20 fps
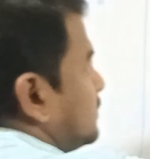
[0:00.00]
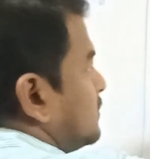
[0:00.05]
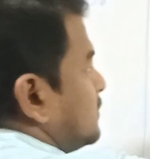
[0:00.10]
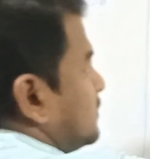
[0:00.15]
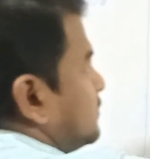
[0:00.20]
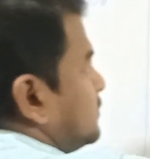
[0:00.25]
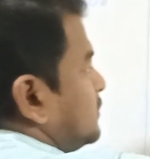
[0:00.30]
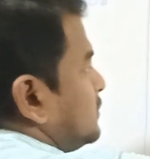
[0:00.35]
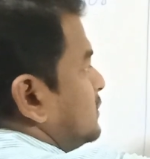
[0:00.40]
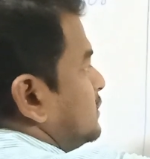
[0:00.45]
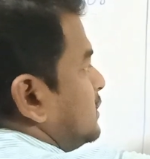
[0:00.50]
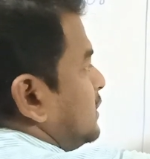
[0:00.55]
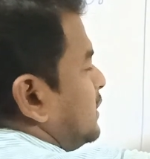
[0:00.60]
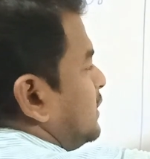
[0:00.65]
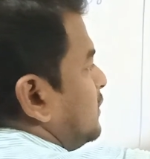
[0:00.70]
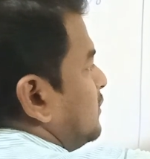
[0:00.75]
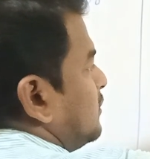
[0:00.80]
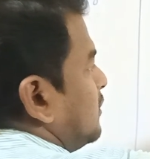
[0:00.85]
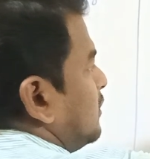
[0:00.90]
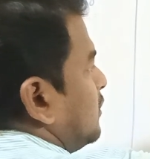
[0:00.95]
Suppose z
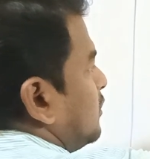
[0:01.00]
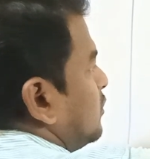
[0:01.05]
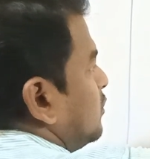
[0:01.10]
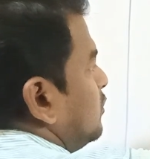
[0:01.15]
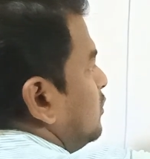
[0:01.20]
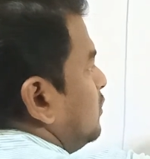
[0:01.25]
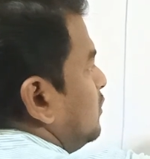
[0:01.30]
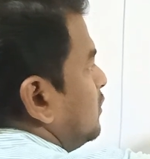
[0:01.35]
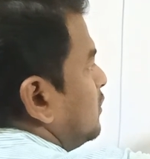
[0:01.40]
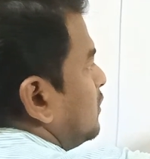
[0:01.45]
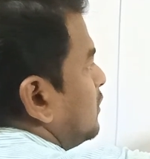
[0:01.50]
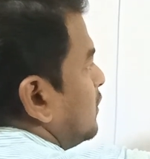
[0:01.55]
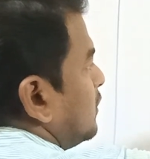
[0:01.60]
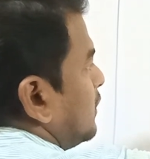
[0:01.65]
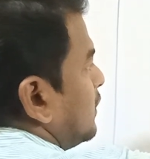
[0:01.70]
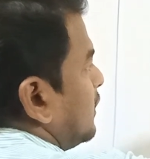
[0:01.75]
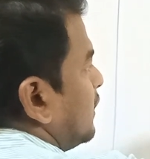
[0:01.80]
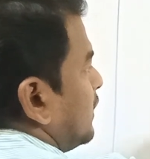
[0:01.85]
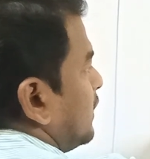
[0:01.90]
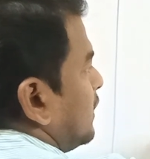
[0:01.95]
equal to
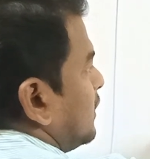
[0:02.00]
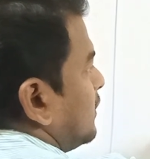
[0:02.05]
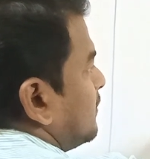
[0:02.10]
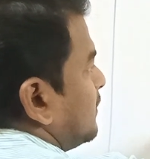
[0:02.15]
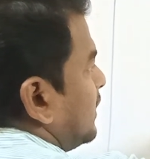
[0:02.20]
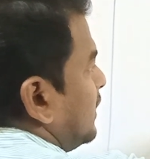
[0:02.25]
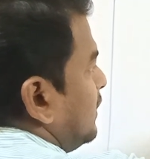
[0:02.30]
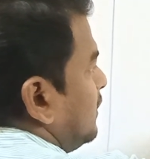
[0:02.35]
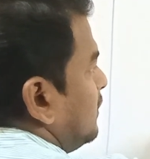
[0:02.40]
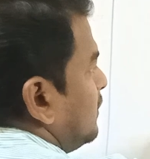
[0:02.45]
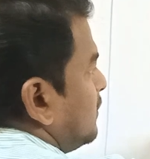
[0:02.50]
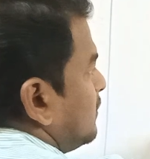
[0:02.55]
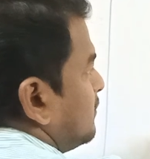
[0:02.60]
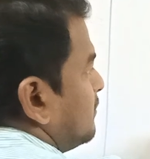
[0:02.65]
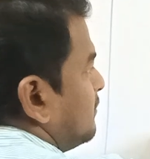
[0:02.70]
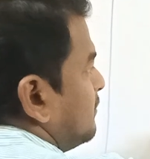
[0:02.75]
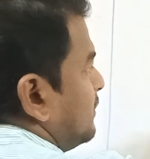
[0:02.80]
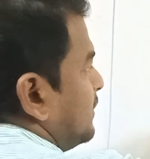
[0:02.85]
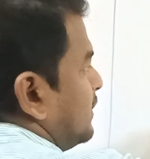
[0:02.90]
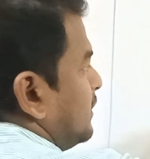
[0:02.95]
a by
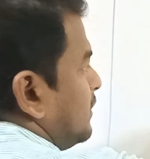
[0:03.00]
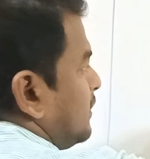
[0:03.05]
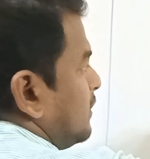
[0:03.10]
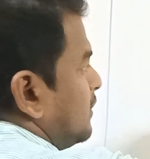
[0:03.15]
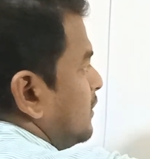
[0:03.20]
b.